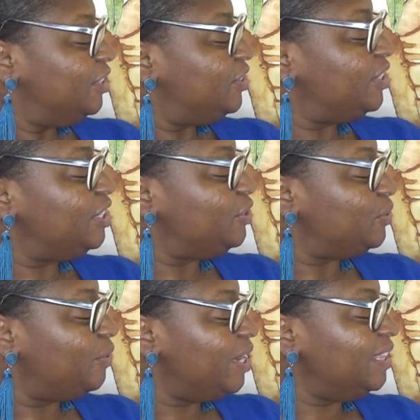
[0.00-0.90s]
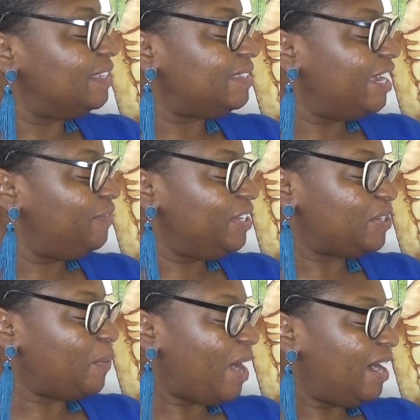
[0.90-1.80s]
She joined the safety
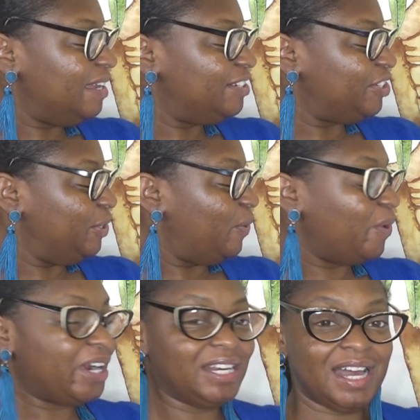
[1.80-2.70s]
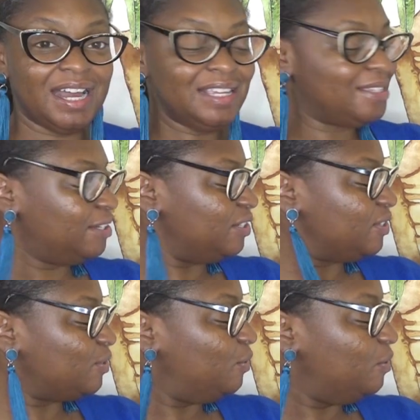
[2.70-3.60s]
squad, she organized a
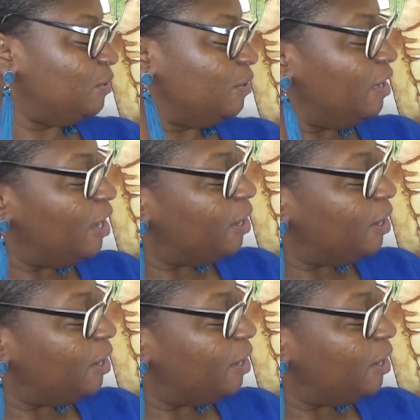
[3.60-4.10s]
school